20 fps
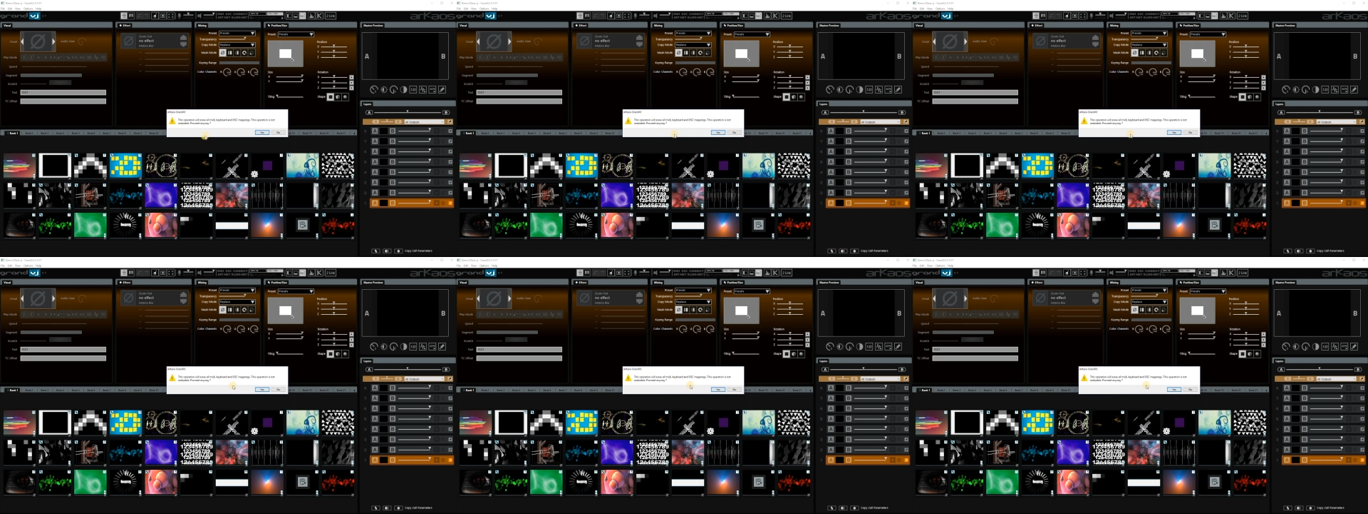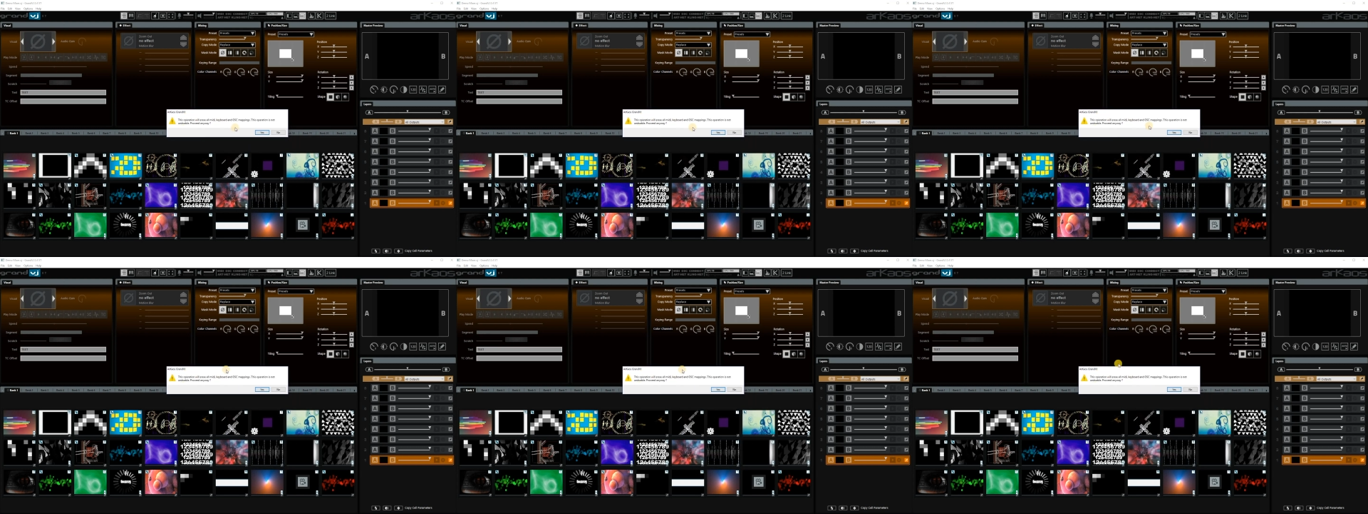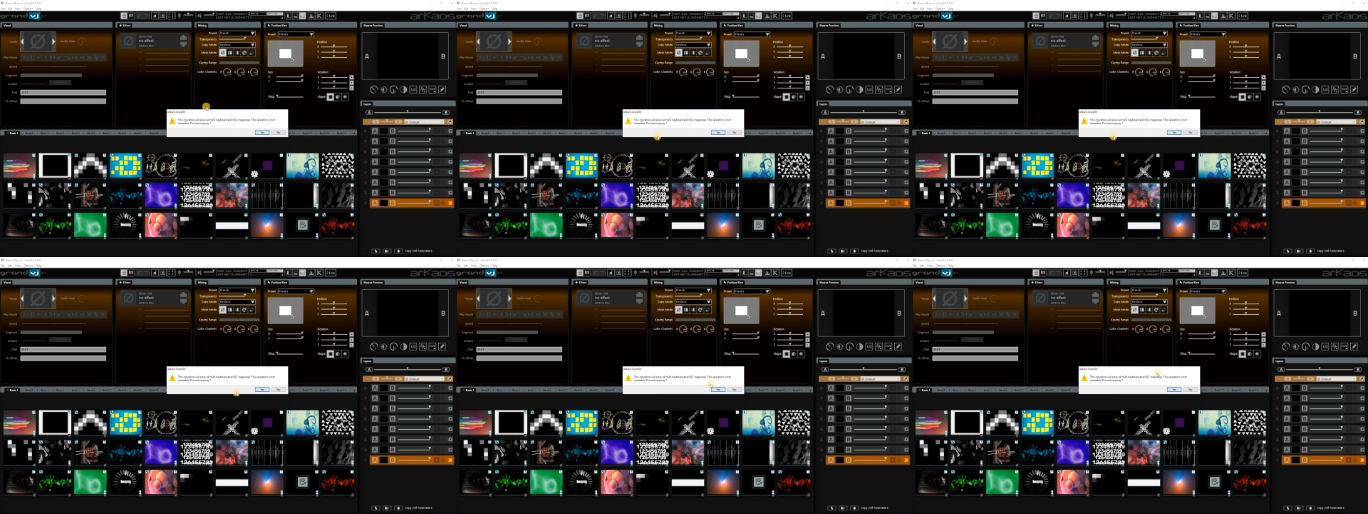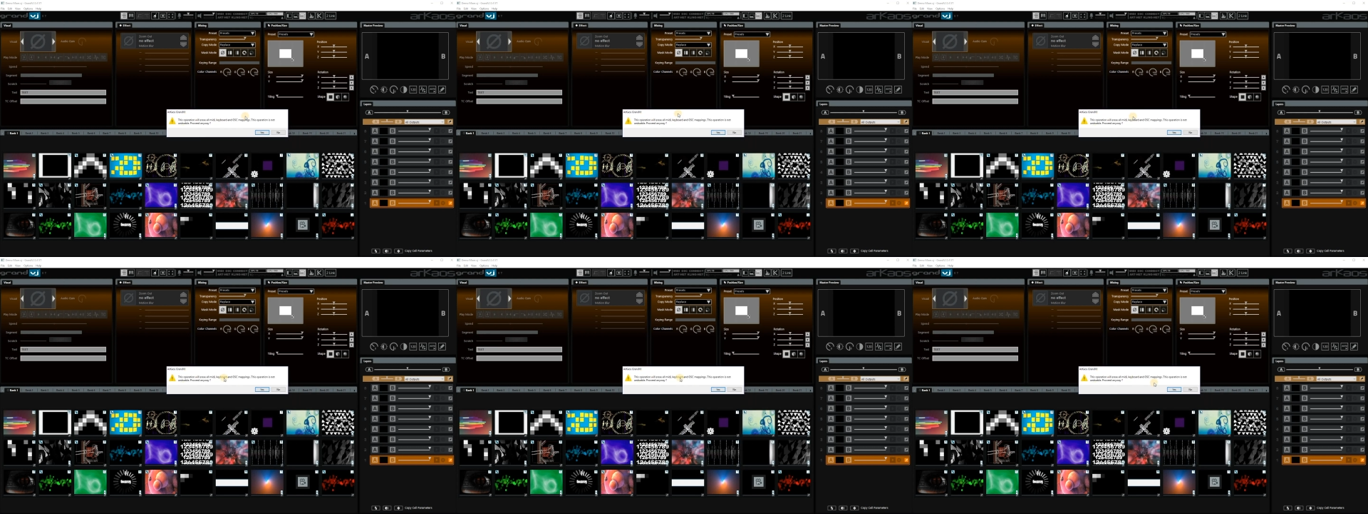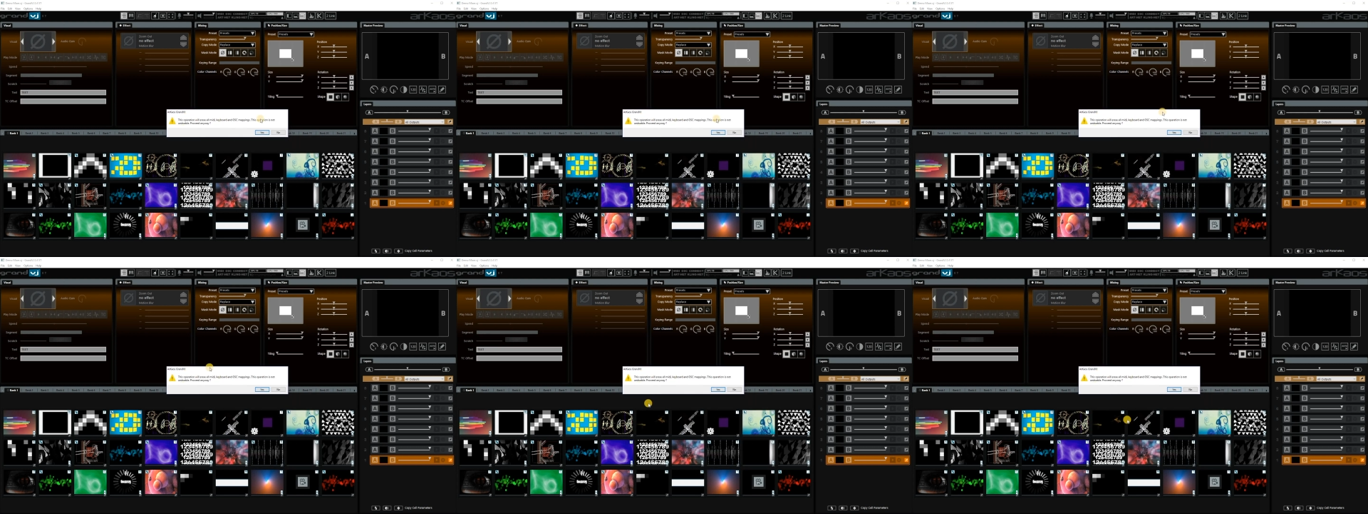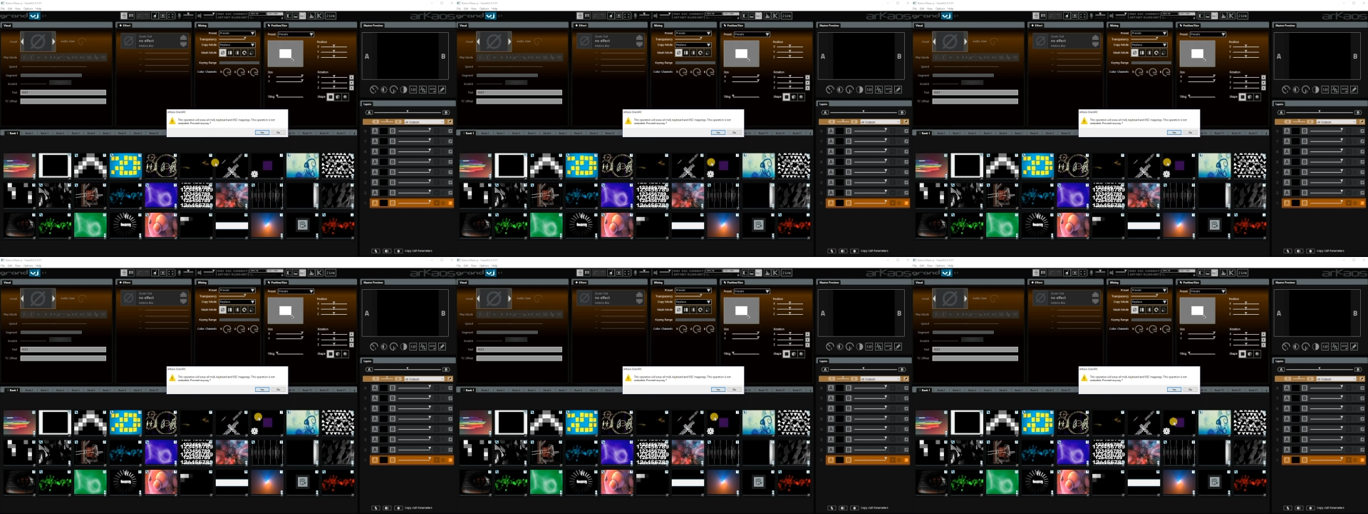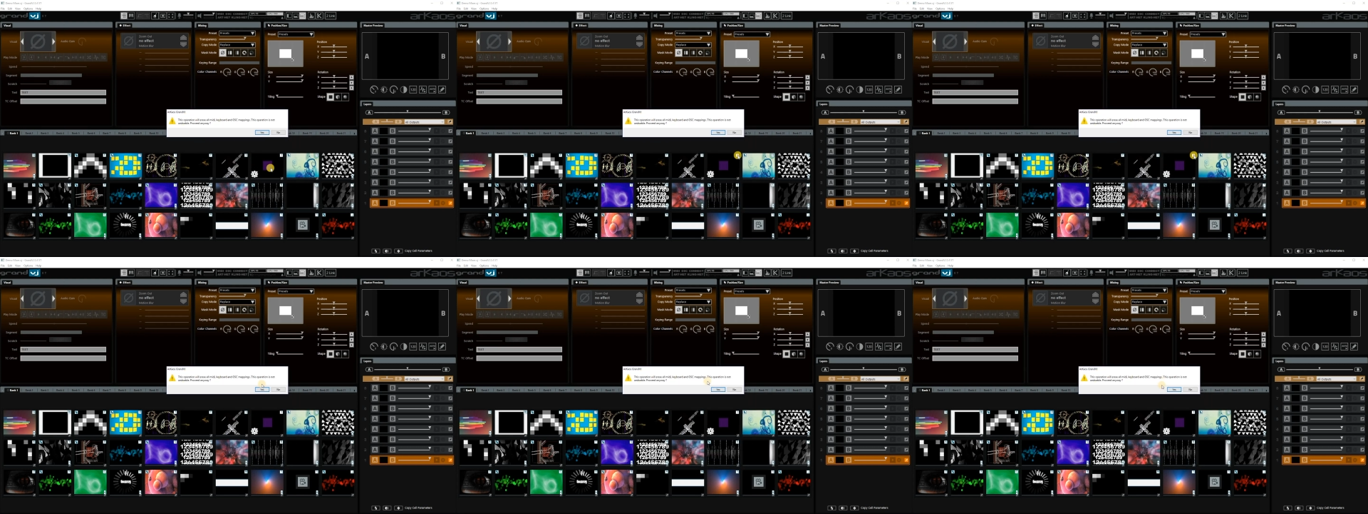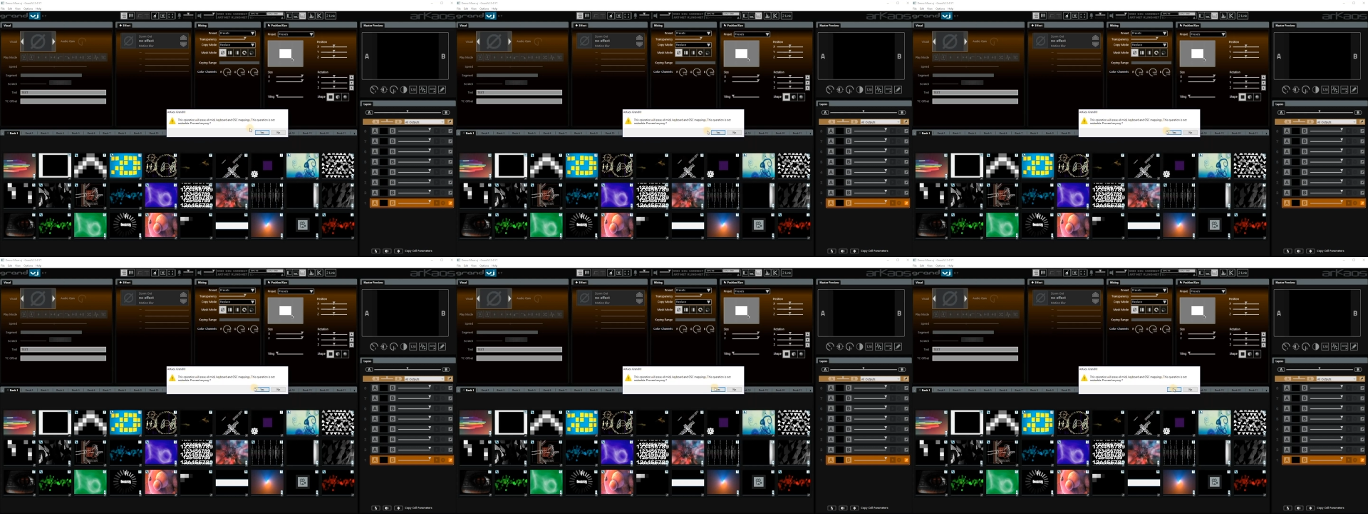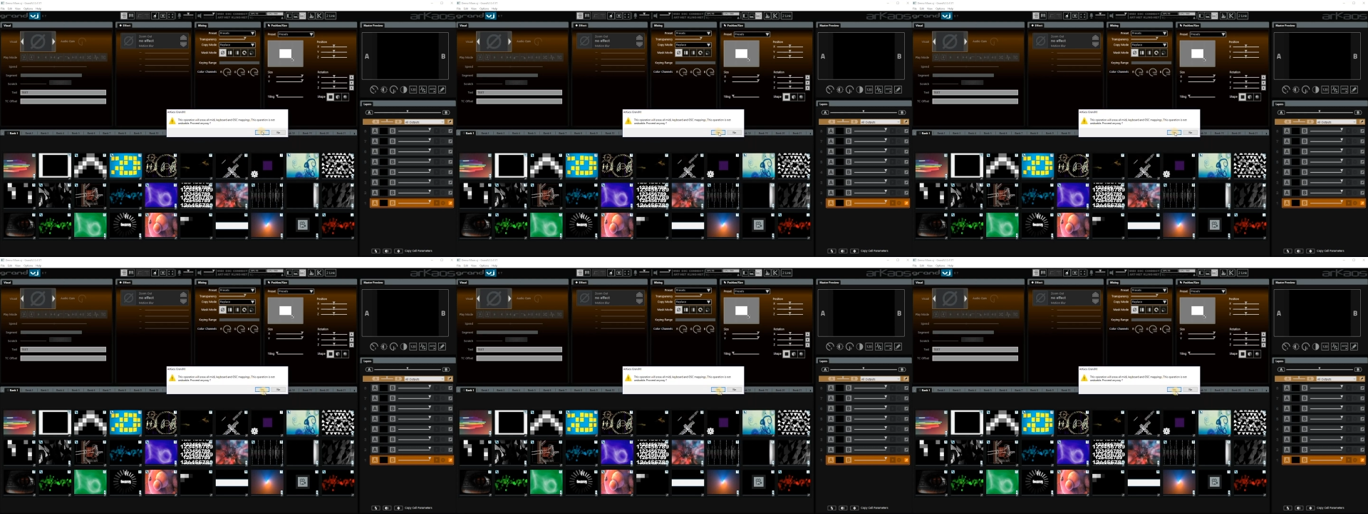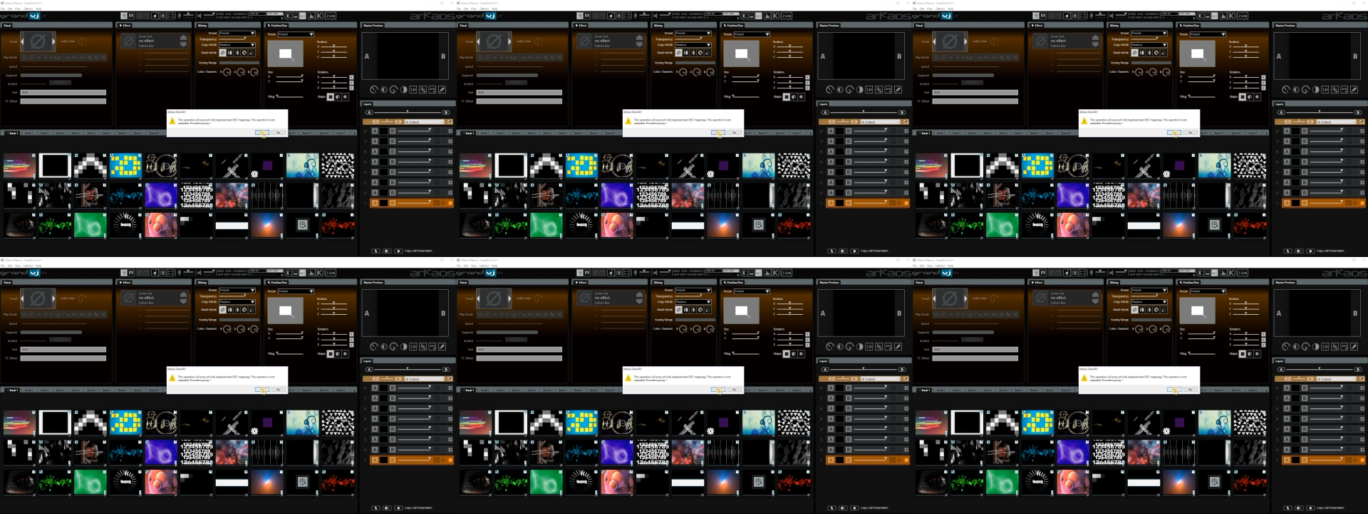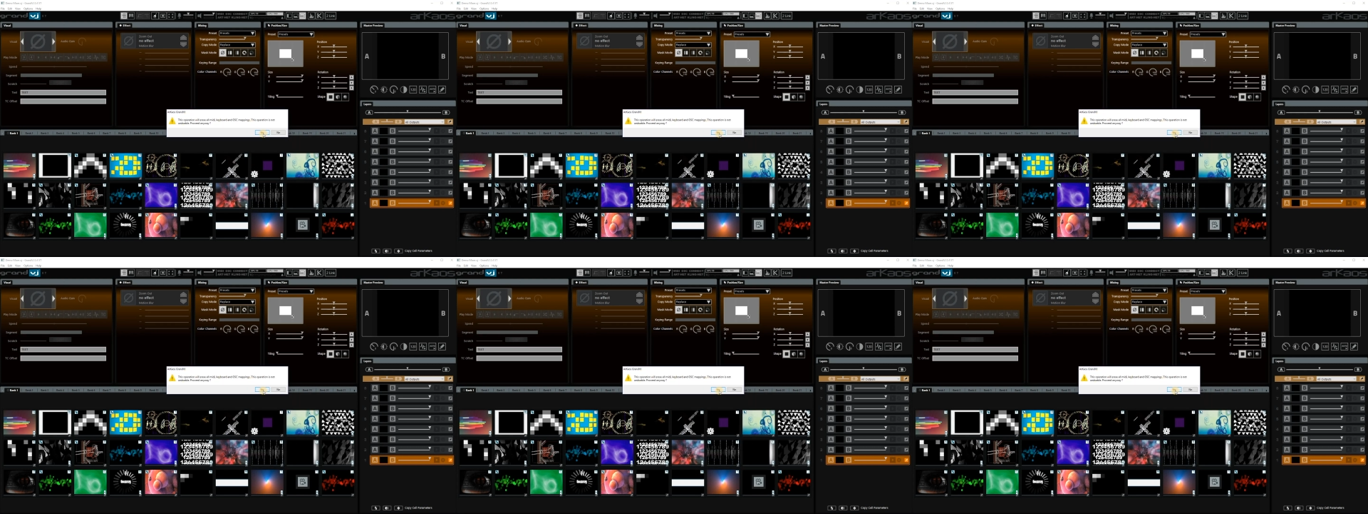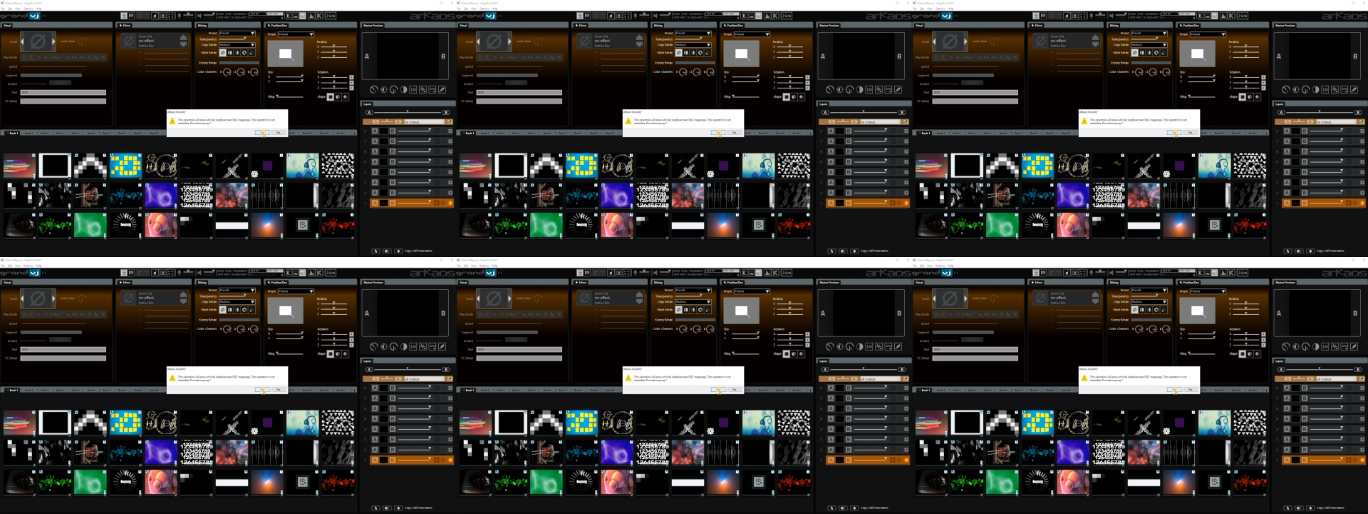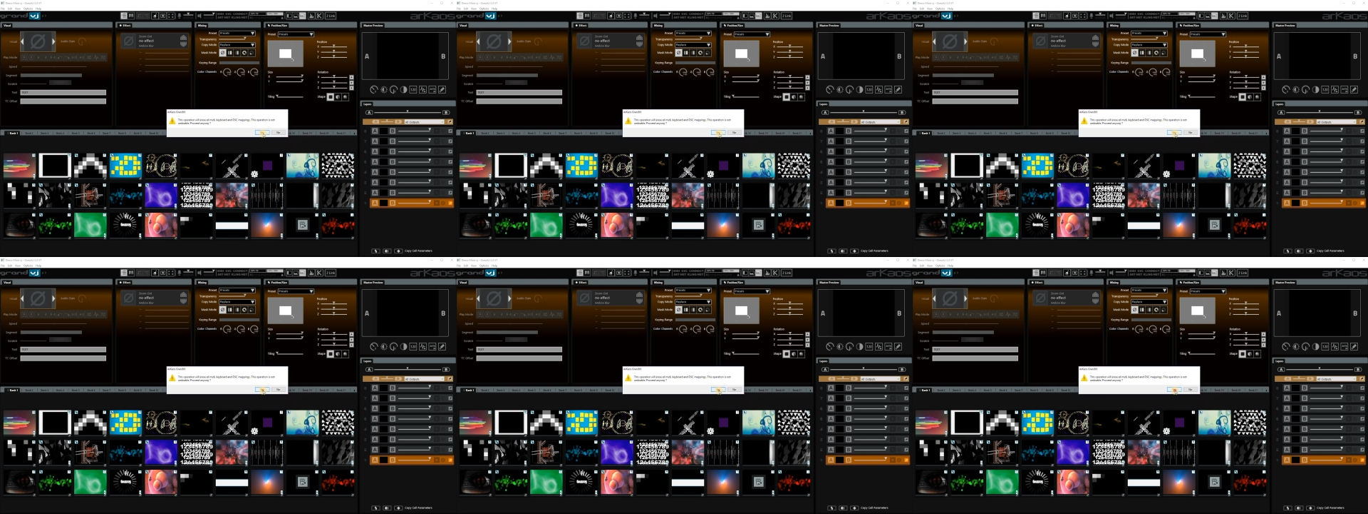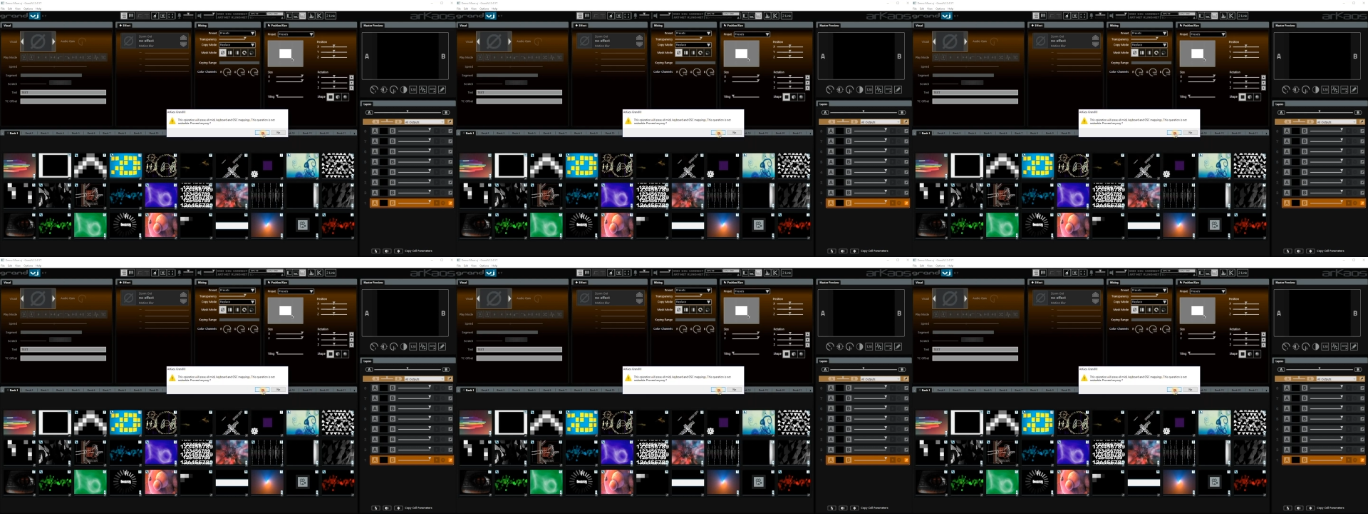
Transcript: Nobody's mouth can be seen.